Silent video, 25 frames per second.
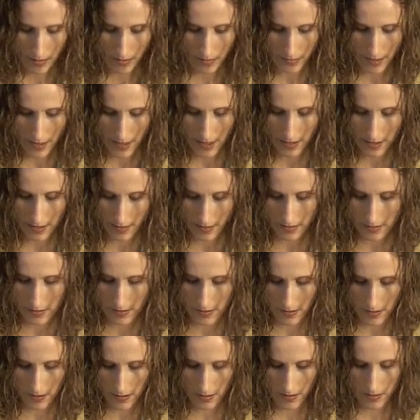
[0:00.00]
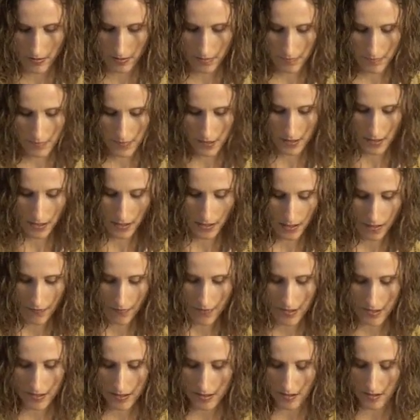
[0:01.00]
All right, that looks good. Just gonna
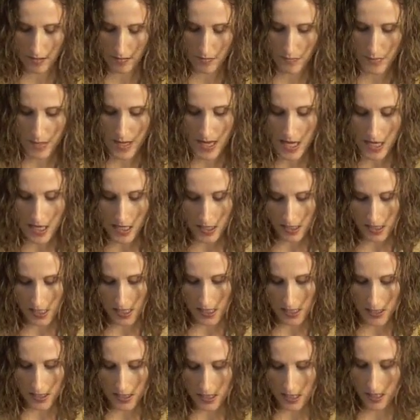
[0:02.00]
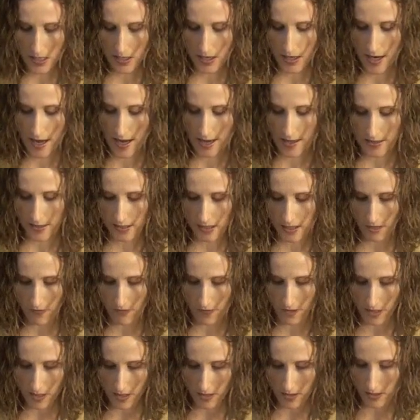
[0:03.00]
give this a little pinky taste here and see
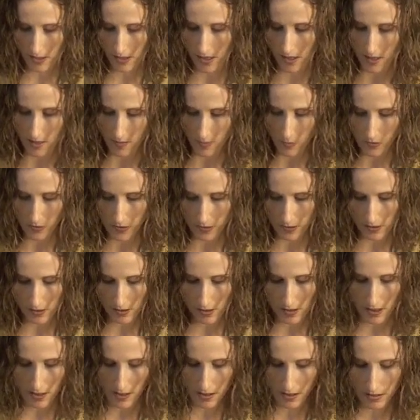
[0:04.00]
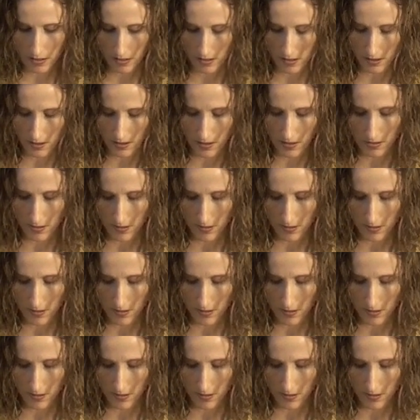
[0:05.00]
if it needs any more salt.